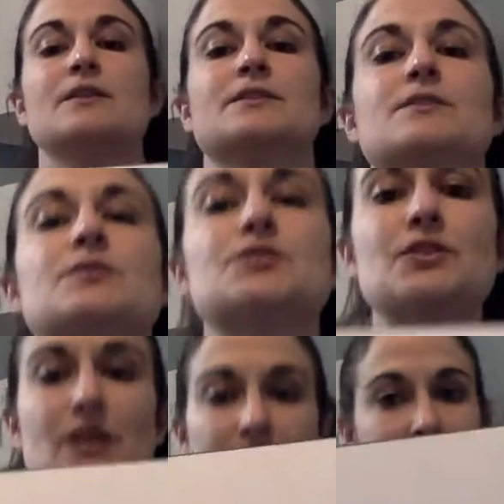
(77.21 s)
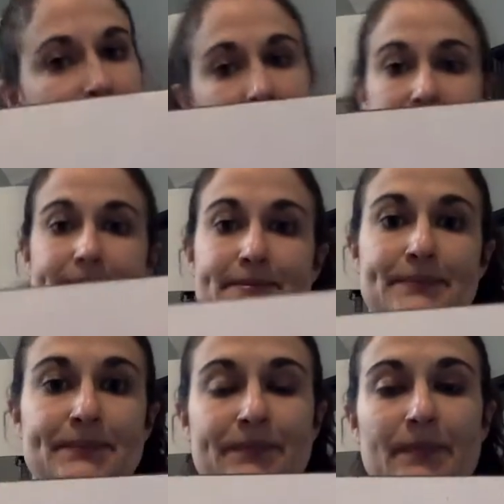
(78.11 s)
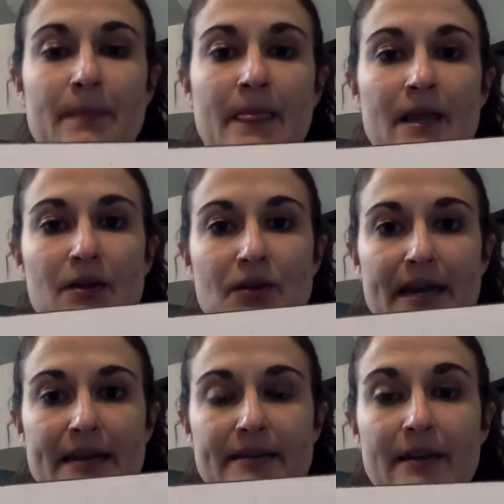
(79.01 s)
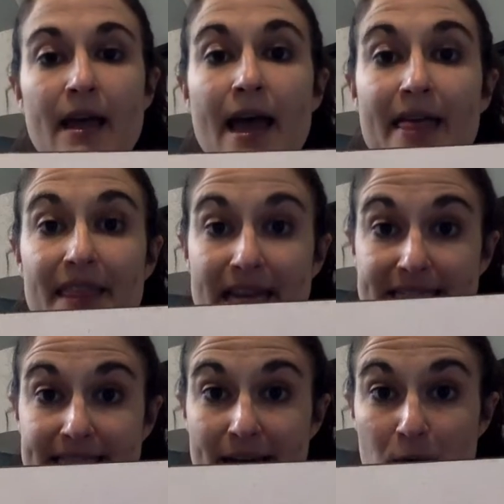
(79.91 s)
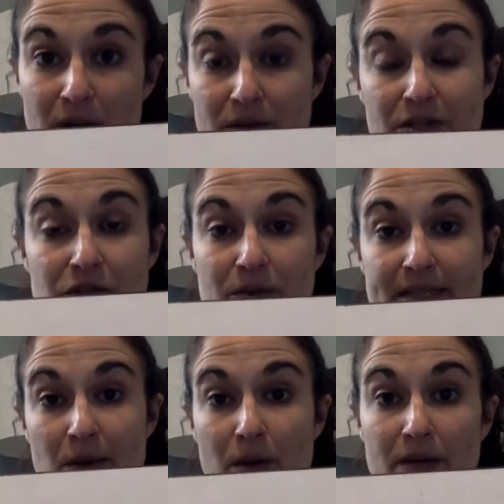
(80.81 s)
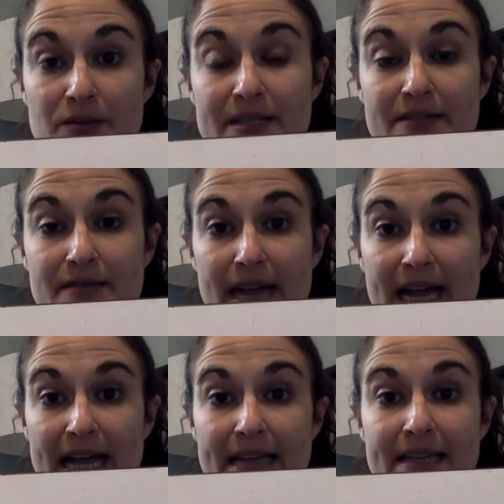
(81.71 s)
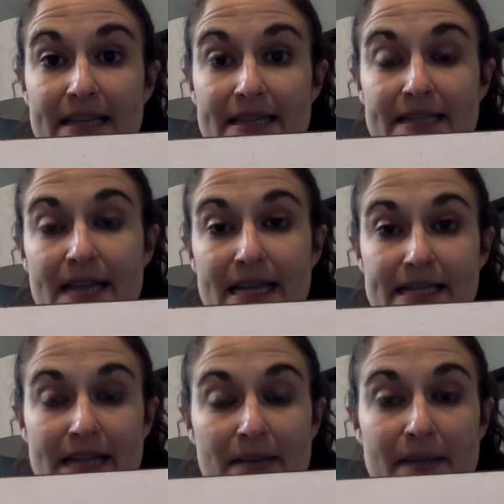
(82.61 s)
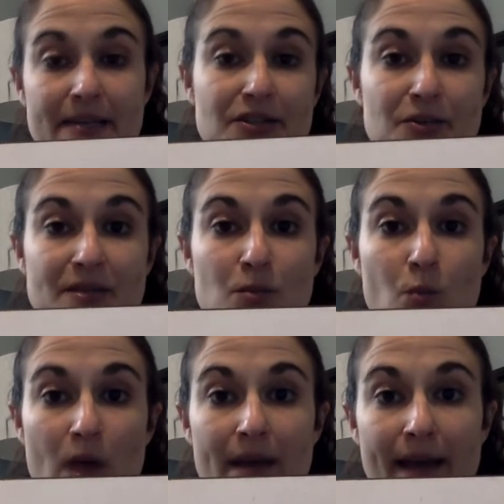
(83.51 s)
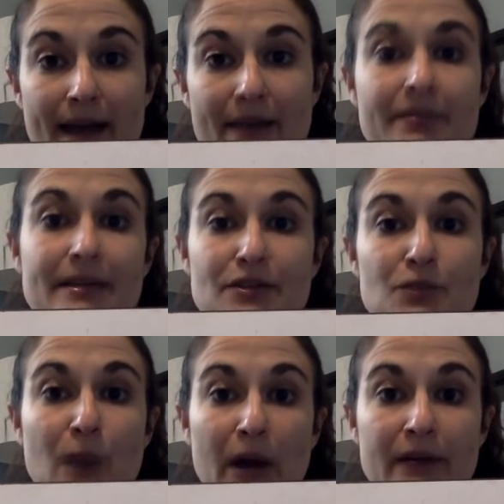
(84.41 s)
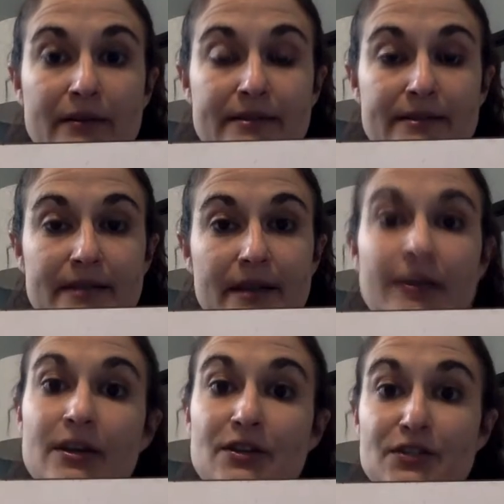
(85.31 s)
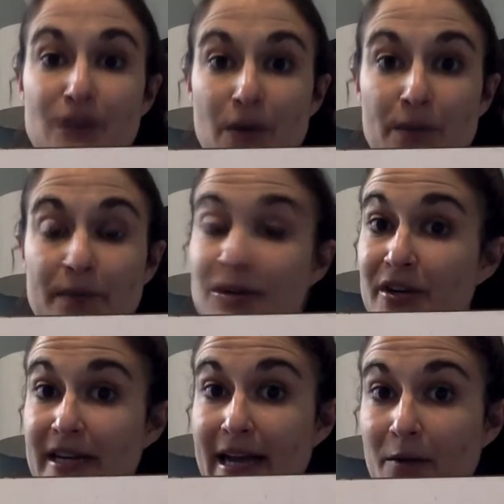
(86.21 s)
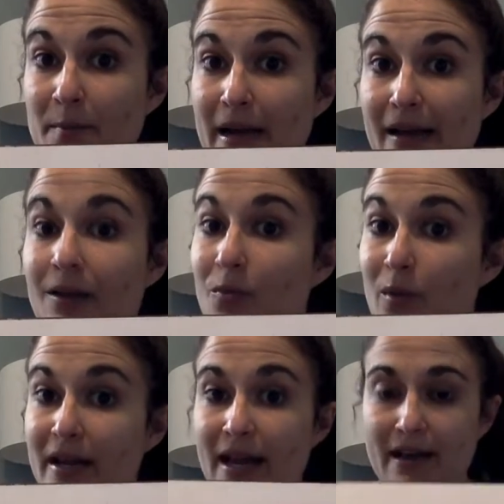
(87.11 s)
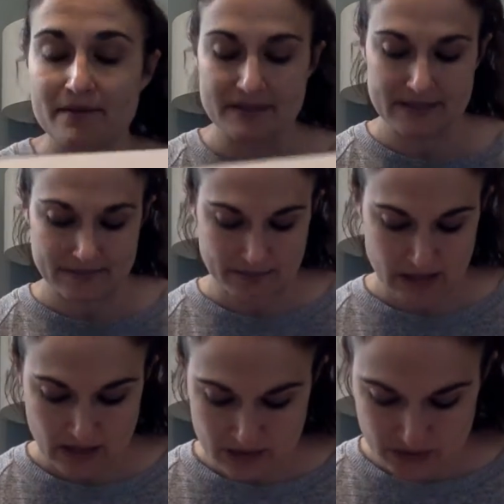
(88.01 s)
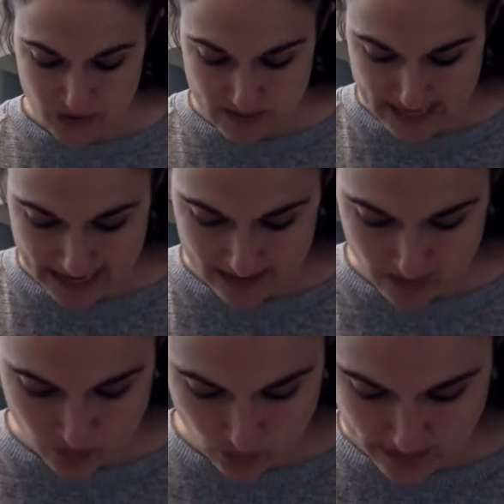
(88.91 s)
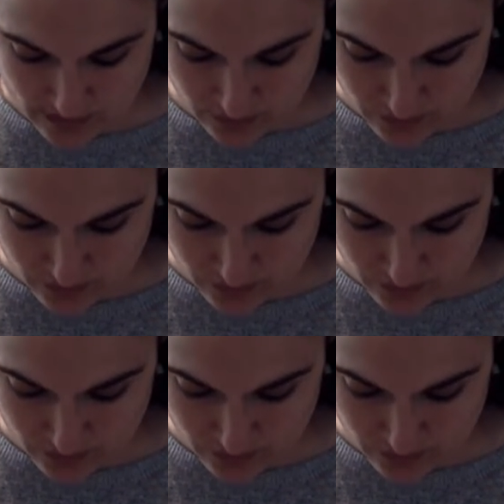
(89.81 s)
So it should look like this. Great. The next thing I want you to do is I want you to divide this line segment into its 1/2 inch parts. So you're going to count by 1/2. So again, with your